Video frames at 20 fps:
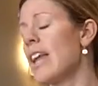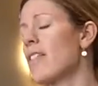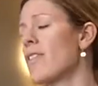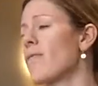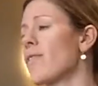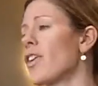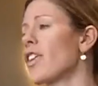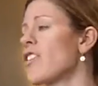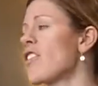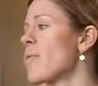
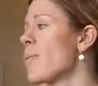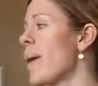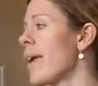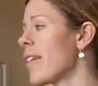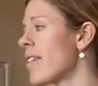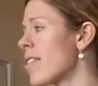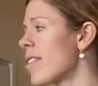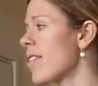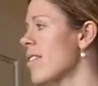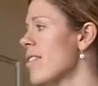As far as
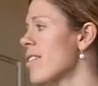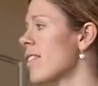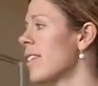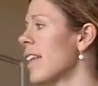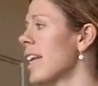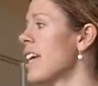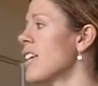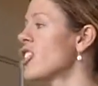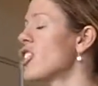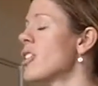base
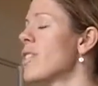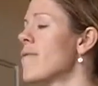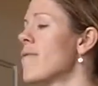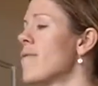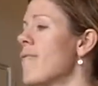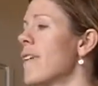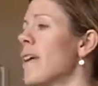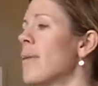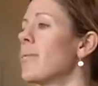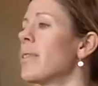installation,
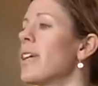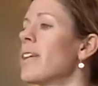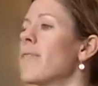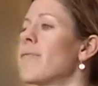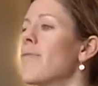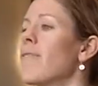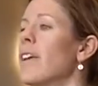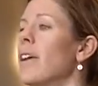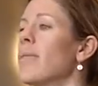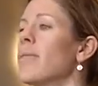family to
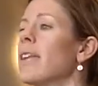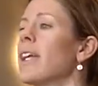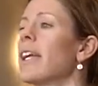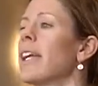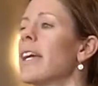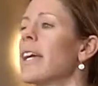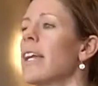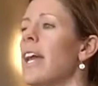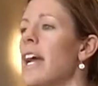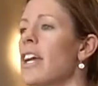
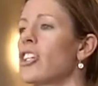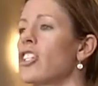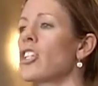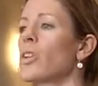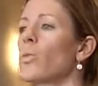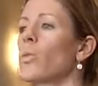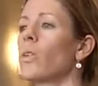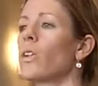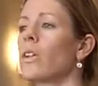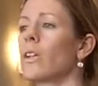family
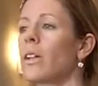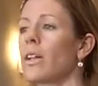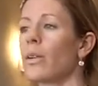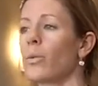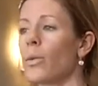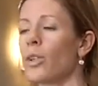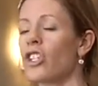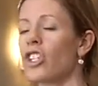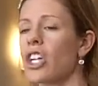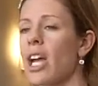connection,
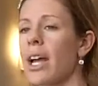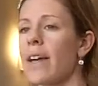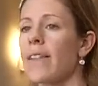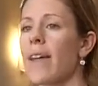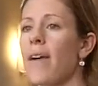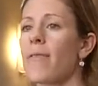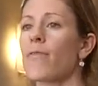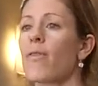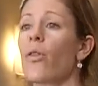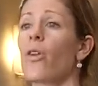we'll check
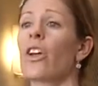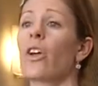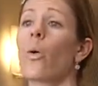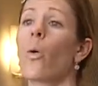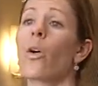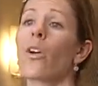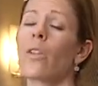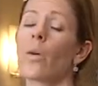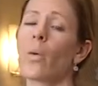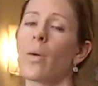that for you,
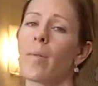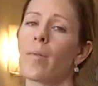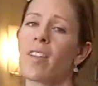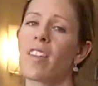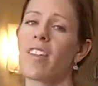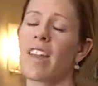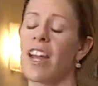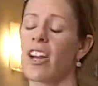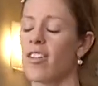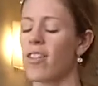or the
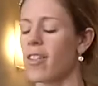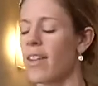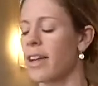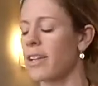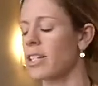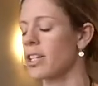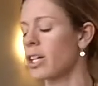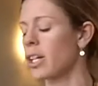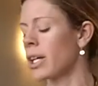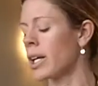Women's Care
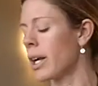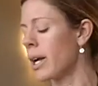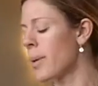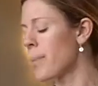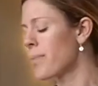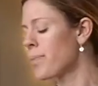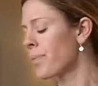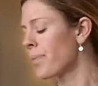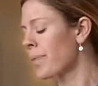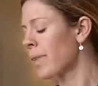Center.
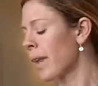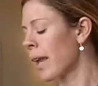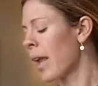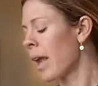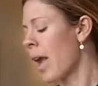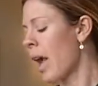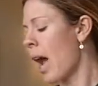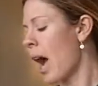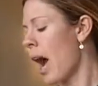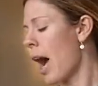
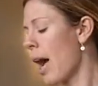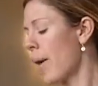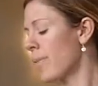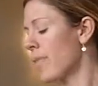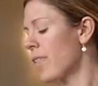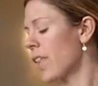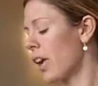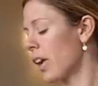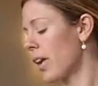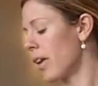
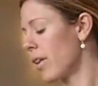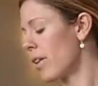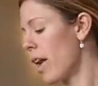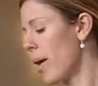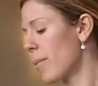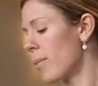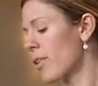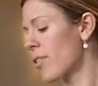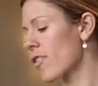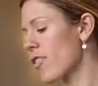The
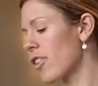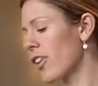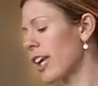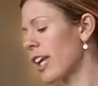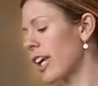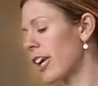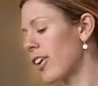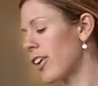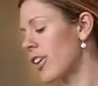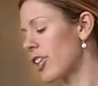numbers are
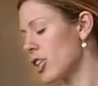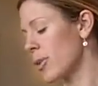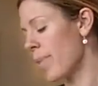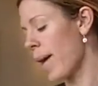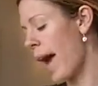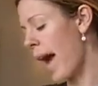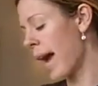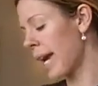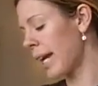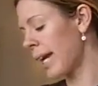here in your
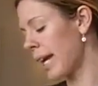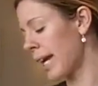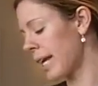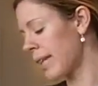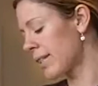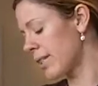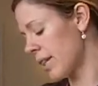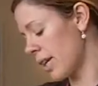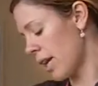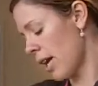
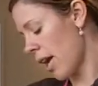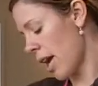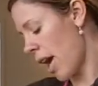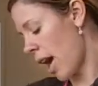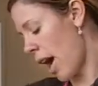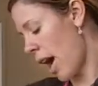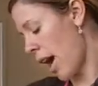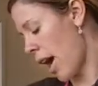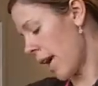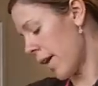packet,
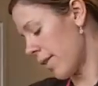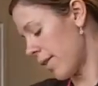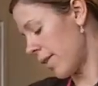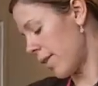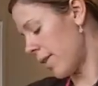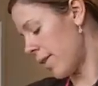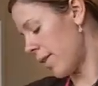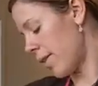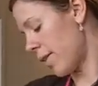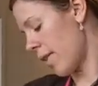
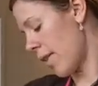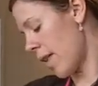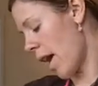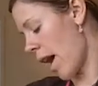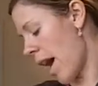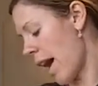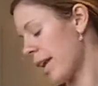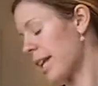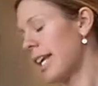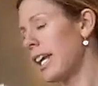
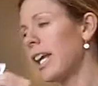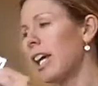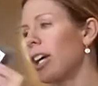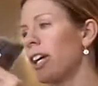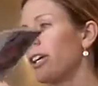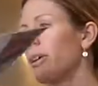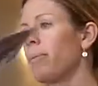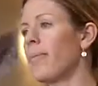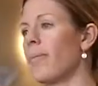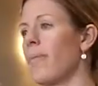on
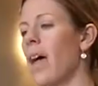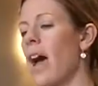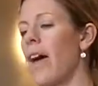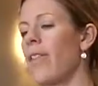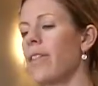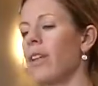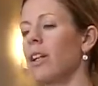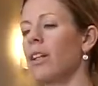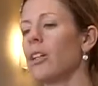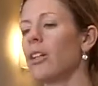here
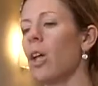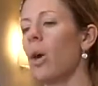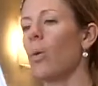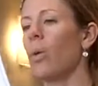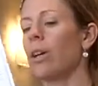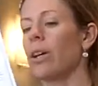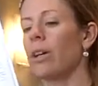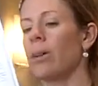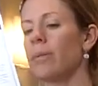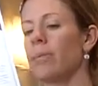on the
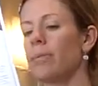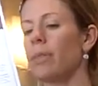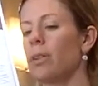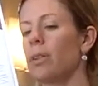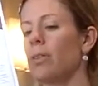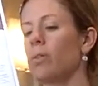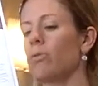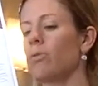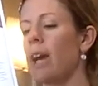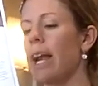lower
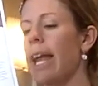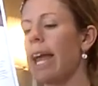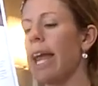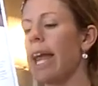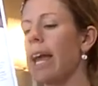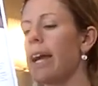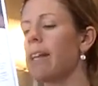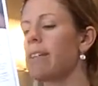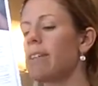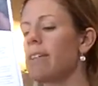
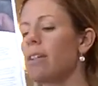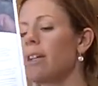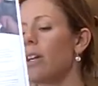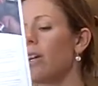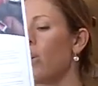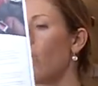right-hand